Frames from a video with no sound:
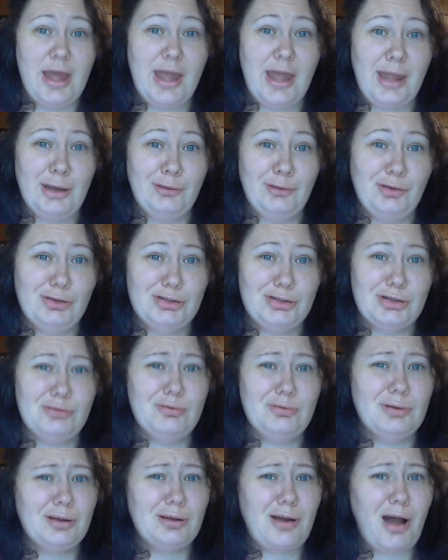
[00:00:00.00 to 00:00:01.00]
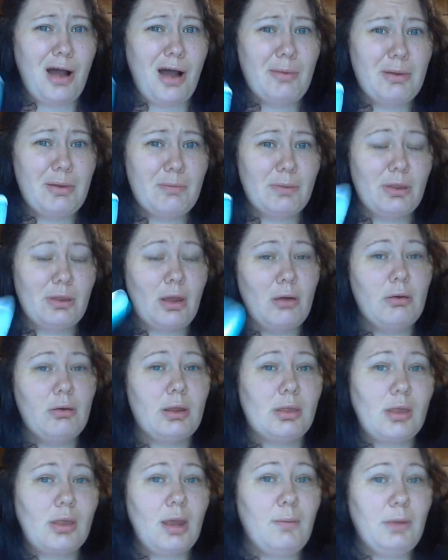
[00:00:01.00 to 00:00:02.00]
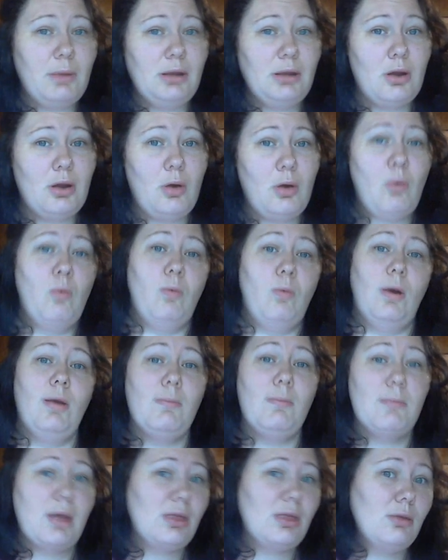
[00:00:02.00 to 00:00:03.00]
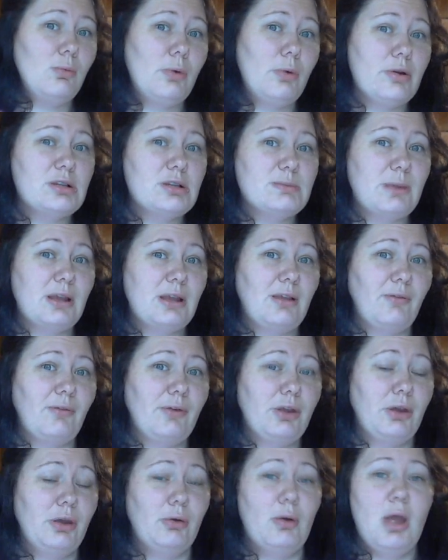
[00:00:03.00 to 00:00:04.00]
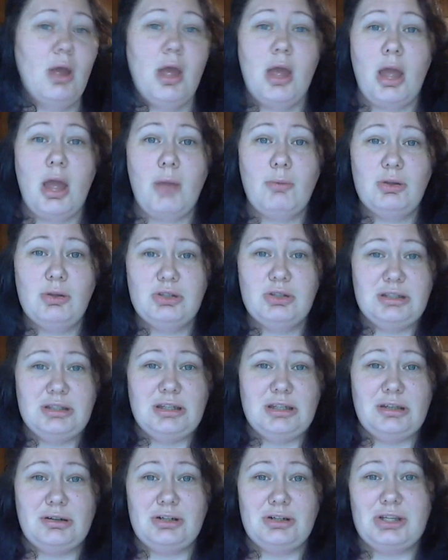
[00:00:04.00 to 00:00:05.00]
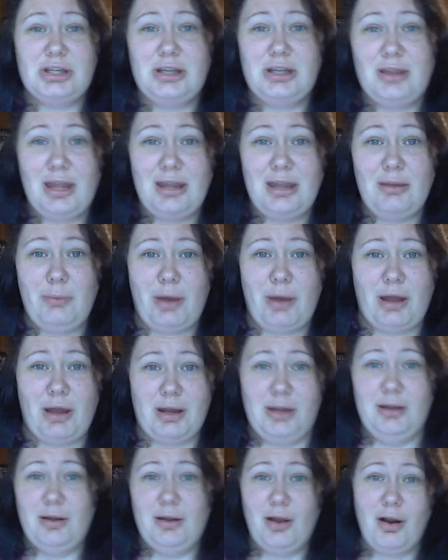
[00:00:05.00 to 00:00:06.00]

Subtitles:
and if you do, comment below and let me know what method works best for you and what you did or didn't like about it.